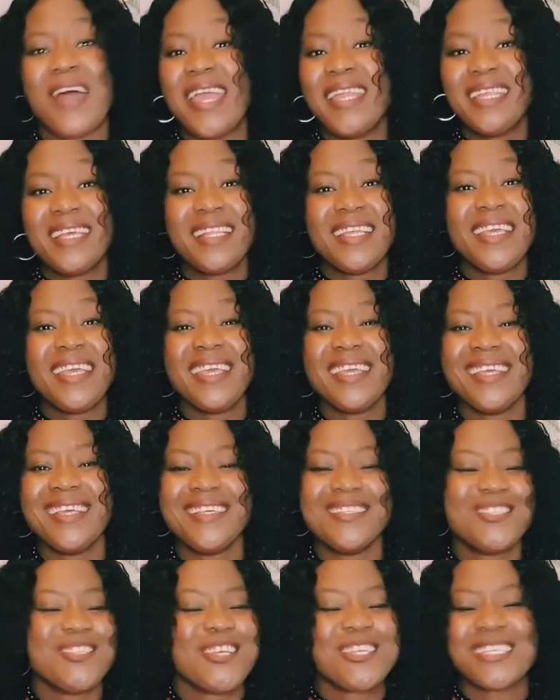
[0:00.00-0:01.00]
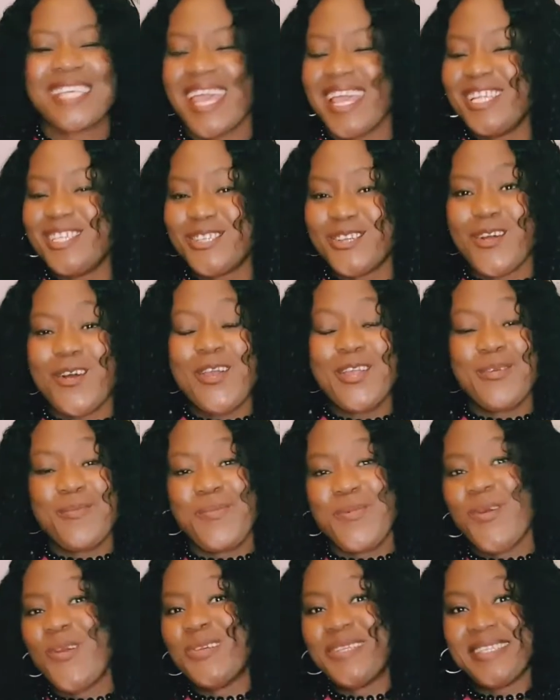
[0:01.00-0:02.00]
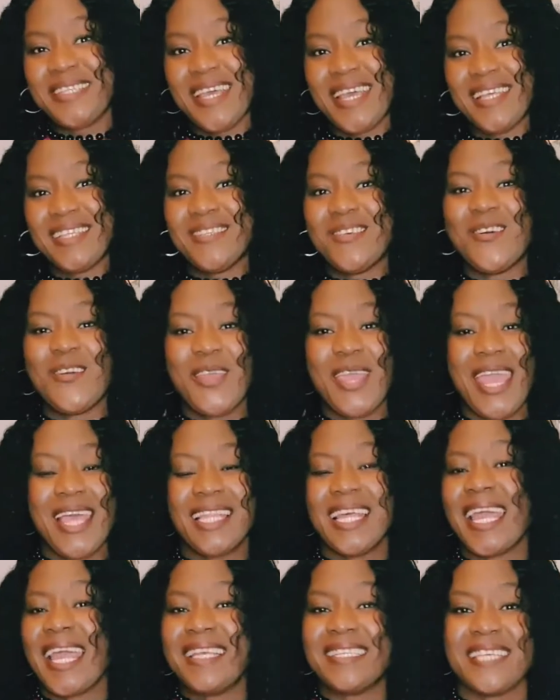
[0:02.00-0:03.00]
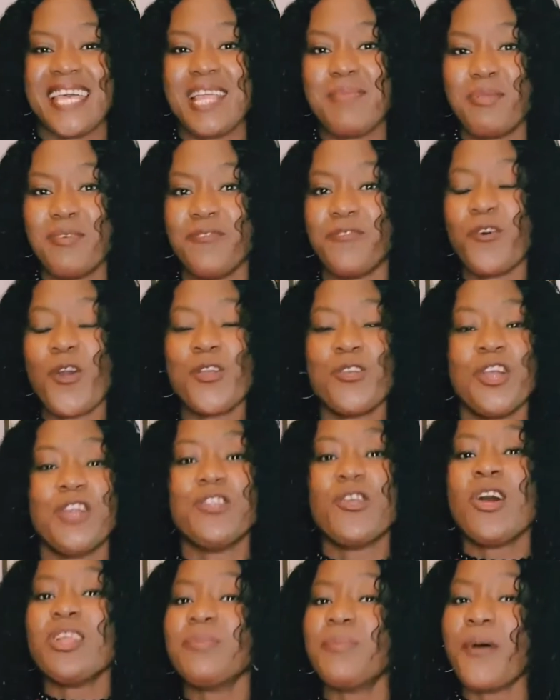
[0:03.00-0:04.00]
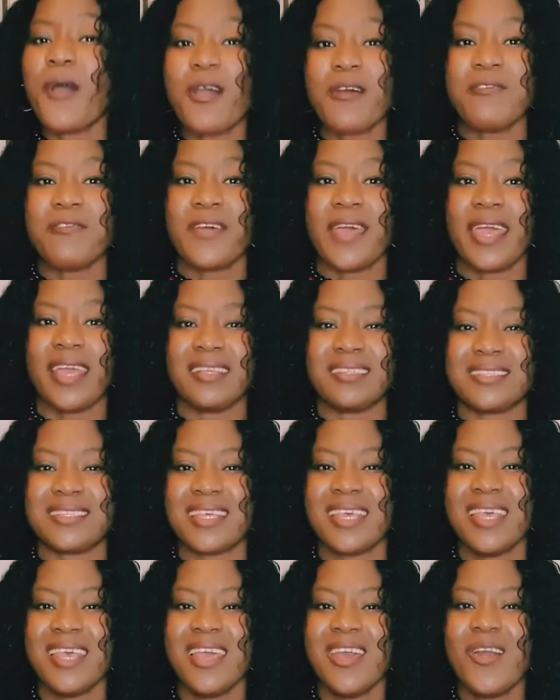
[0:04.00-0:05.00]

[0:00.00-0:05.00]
finally, just enjoy the process. Okay, and like I said before, you're not perfect.